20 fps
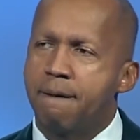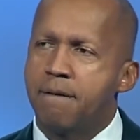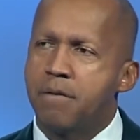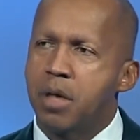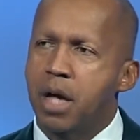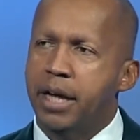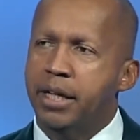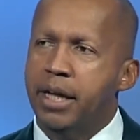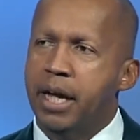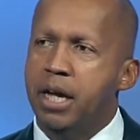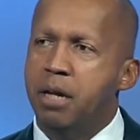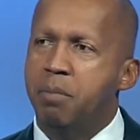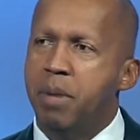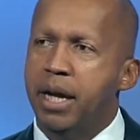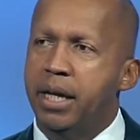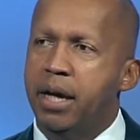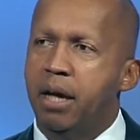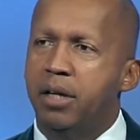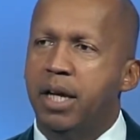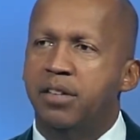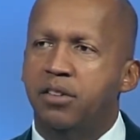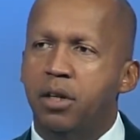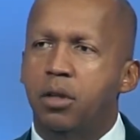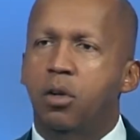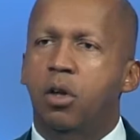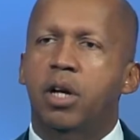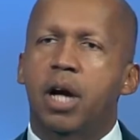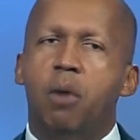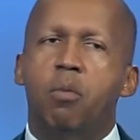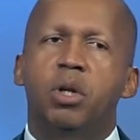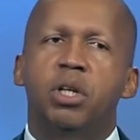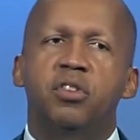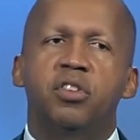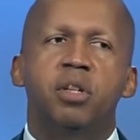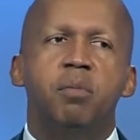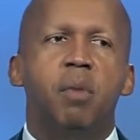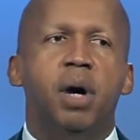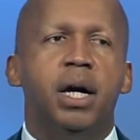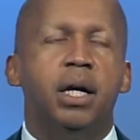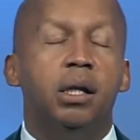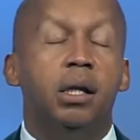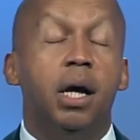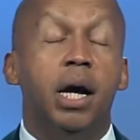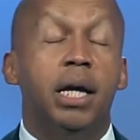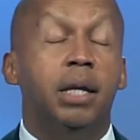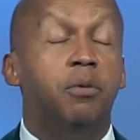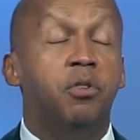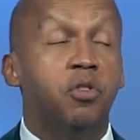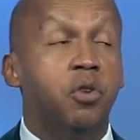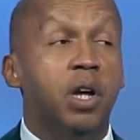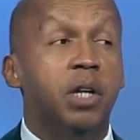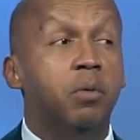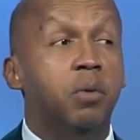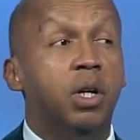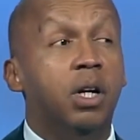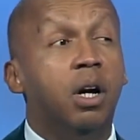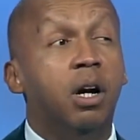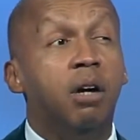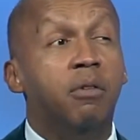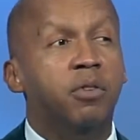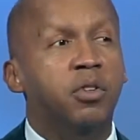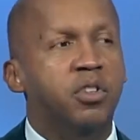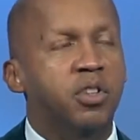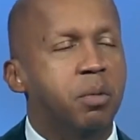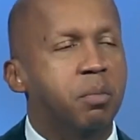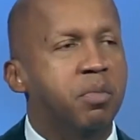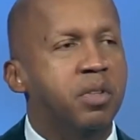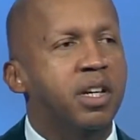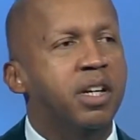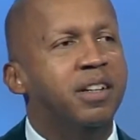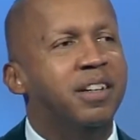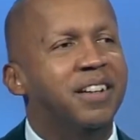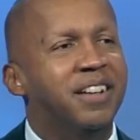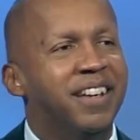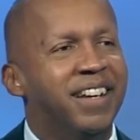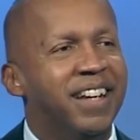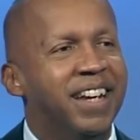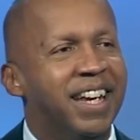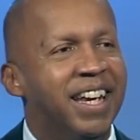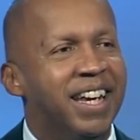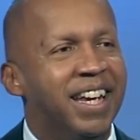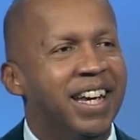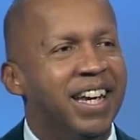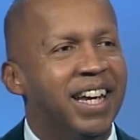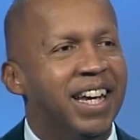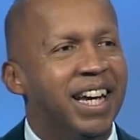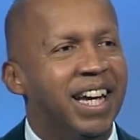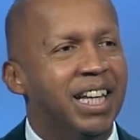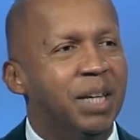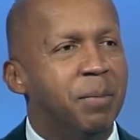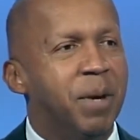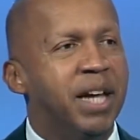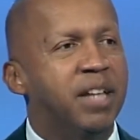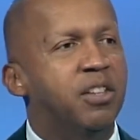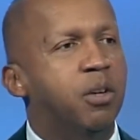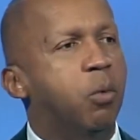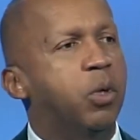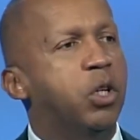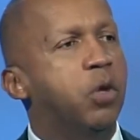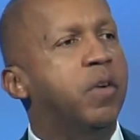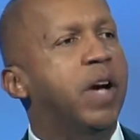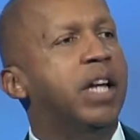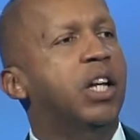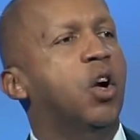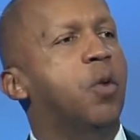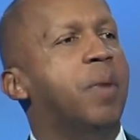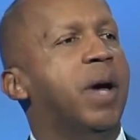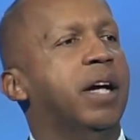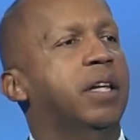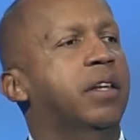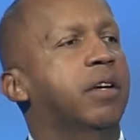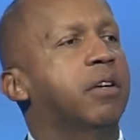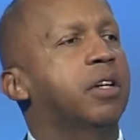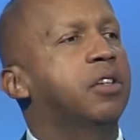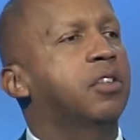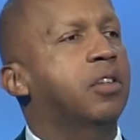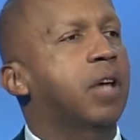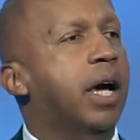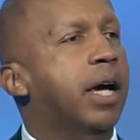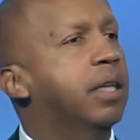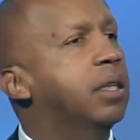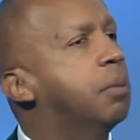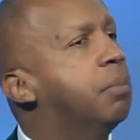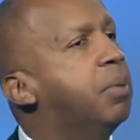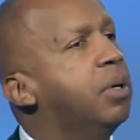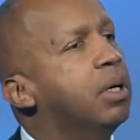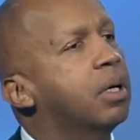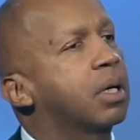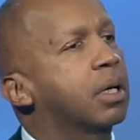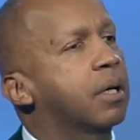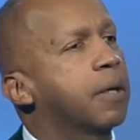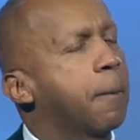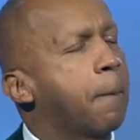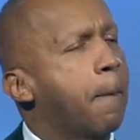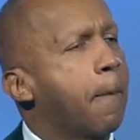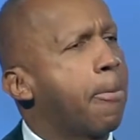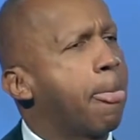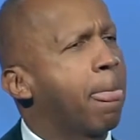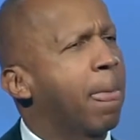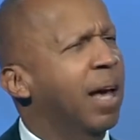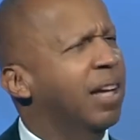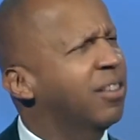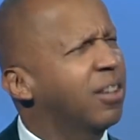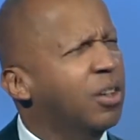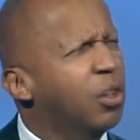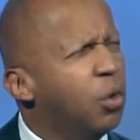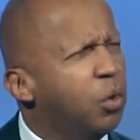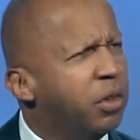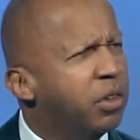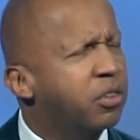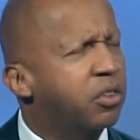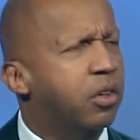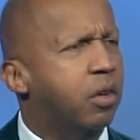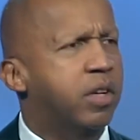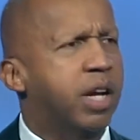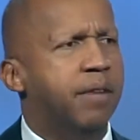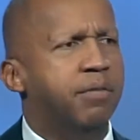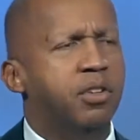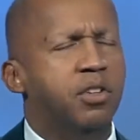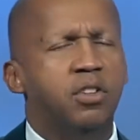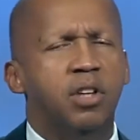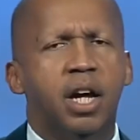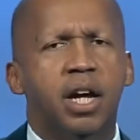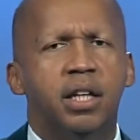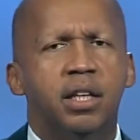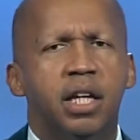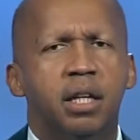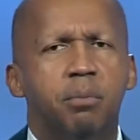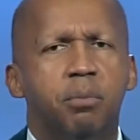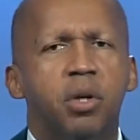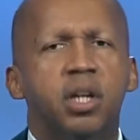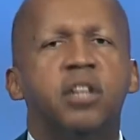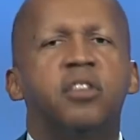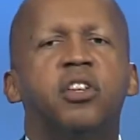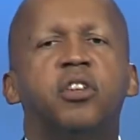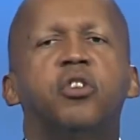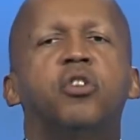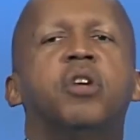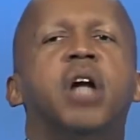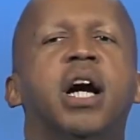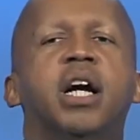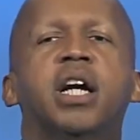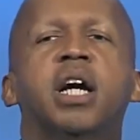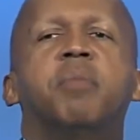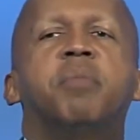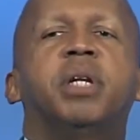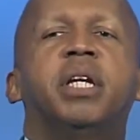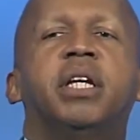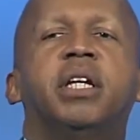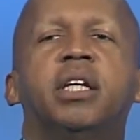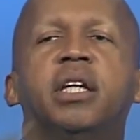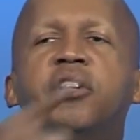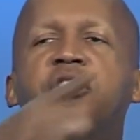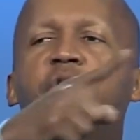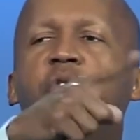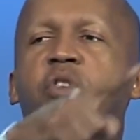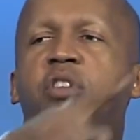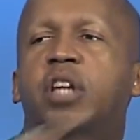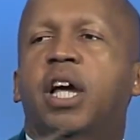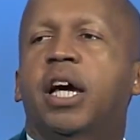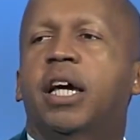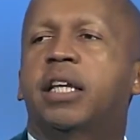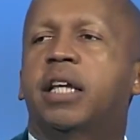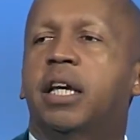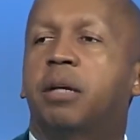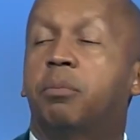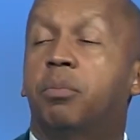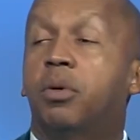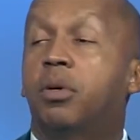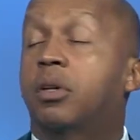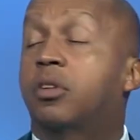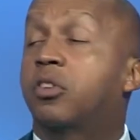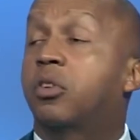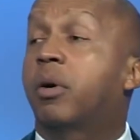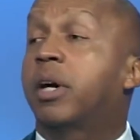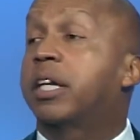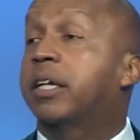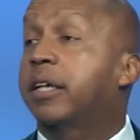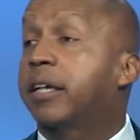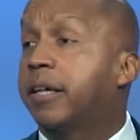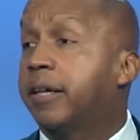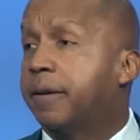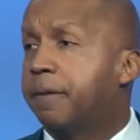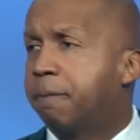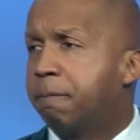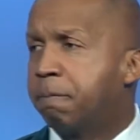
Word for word: I came back out, I said, Look, I want to see my client. I was trying to recover some dignity. And the man said, Well, you've got to go back there and sign the book. I said, Lawyers don't have to sign that book. He said, You're not coming in unless you sign that book. So I did.